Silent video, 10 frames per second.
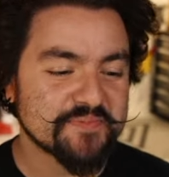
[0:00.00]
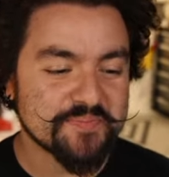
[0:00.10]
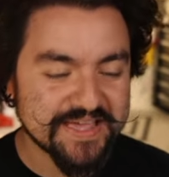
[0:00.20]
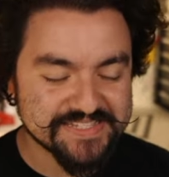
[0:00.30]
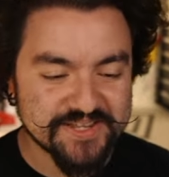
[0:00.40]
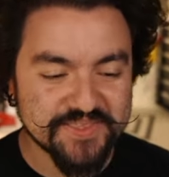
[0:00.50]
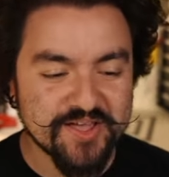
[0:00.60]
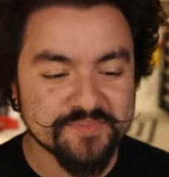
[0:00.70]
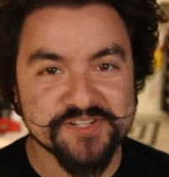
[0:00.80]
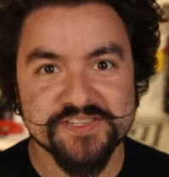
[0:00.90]
We pass down the
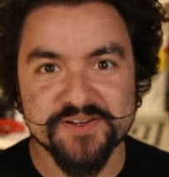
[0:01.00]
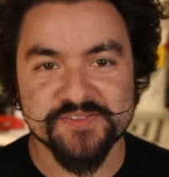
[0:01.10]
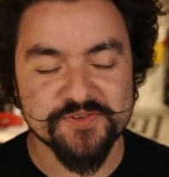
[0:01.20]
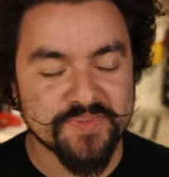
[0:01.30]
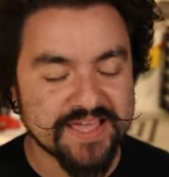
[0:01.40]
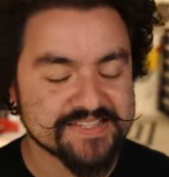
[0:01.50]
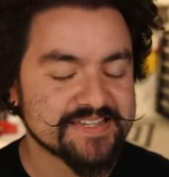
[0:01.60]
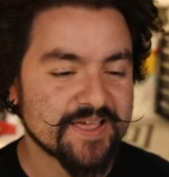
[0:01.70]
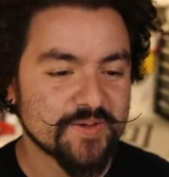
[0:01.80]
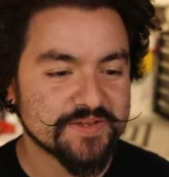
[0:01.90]
options and also pass
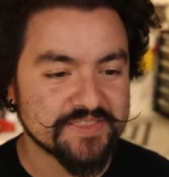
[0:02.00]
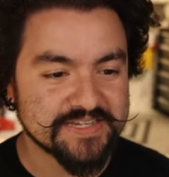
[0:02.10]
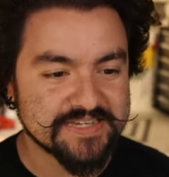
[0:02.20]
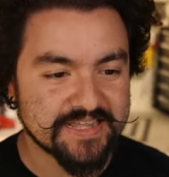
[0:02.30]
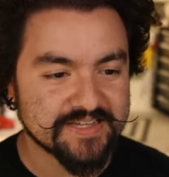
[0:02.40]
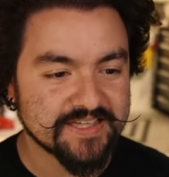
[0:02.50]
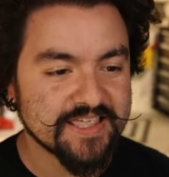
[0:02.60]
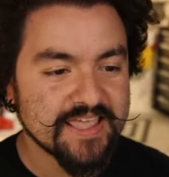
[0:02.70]
down the data.